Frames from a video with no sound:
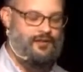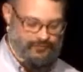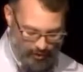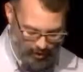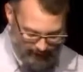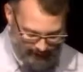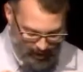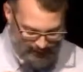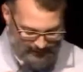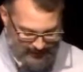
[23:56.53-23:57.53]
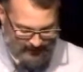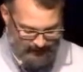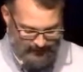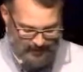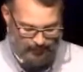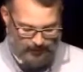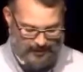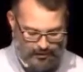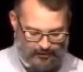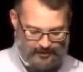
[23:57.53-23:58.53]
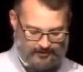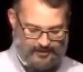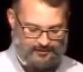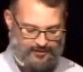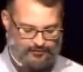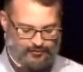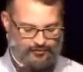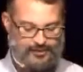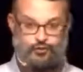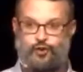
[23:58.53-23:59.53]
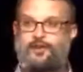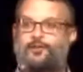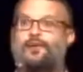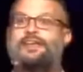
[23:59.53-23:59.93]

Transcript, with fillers: You see, our, our tendency when we hear things like this is to say, Trent,